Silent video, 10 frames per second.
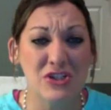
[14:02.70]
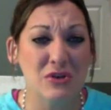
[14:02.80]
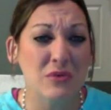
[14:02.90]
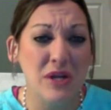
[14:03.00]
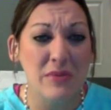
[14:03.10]

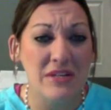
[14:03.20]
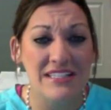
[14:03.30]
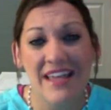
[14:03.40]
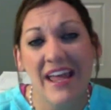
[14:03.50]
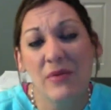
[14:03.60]
what I'm going to
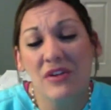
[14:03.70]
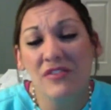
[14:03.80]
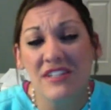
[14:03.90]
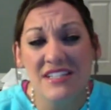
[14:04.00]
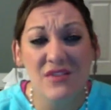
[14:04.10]
say. What if
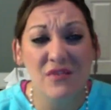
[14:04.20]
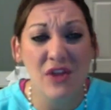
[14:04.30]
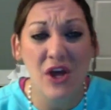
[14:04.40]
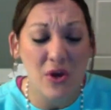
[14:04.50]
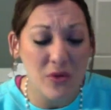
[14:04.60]
it doesn't
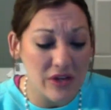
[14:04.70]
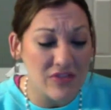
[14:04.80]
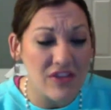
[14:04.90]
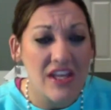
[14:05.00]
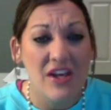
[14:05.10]
flow? What if
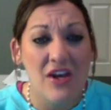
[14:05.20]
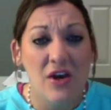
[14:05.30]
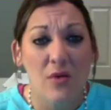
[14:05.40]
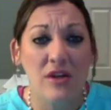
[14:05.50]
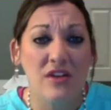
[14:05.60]

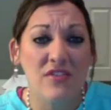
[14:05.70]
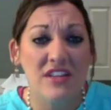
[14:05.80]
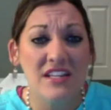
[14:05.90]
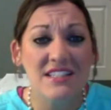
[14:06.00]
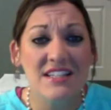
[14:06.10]

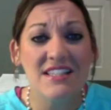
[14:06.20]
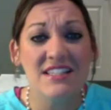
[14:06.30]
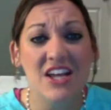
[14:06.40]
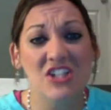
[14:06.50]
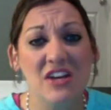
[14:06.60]
this doesn't
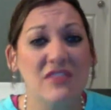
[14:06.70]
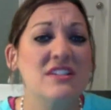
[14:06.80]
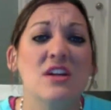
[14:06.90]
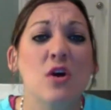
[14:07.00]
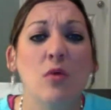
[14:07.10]
touch every
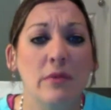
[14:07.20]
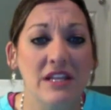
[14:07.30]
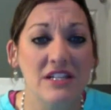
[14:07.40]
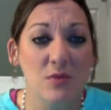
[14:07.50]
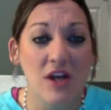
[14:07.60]
single woman
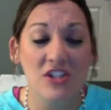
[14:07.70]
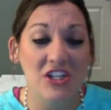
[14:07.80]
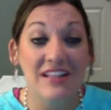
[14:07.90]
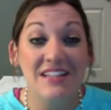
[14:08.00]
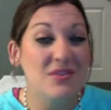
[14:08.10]
that's watching?
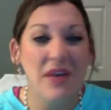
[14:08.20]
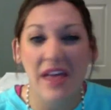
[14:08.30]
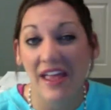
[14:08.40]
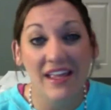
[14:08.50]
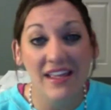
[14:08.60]
That's
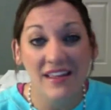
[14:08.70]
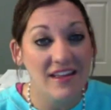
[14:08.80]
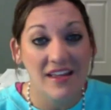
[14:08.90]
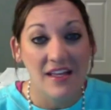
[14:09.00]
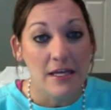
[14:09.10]
okay.
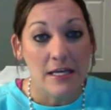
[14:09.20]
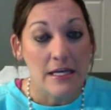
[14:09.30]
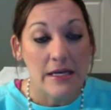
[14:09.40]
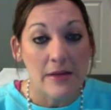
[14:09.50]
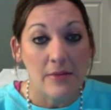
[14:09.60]

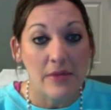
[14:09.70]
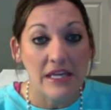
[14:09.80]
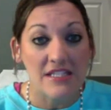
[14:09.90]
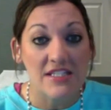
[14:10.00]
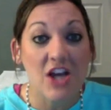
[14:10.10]

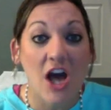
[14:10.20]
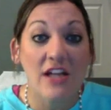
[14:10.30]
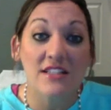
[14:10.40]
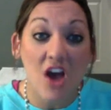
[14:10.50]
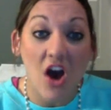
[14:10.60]
Because God has
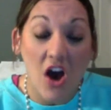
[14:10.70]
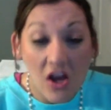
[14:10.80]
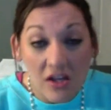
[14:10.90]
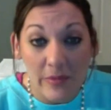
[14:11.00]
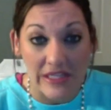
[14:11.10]

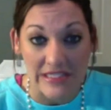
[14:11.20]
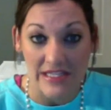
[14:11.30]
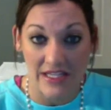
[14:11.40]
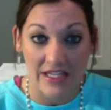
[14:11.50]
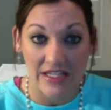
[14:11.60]
called me to
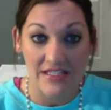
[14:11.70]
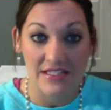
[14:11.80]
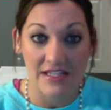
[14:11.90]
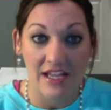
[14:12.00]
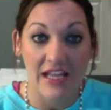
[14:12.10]
this,
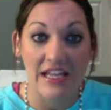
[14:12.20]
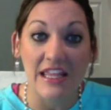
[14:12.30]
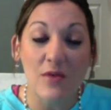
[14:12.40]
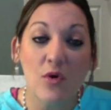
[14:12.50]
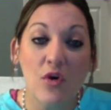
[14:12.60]
and he
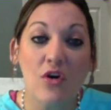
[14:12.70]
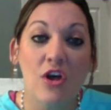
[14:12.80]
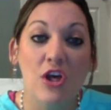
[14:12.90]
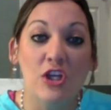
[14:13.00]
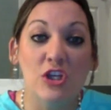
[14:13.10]
will
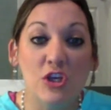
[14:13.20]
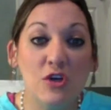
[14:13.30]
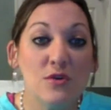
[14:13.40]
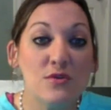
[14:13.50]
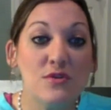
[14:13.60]

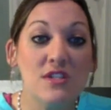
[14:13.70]
use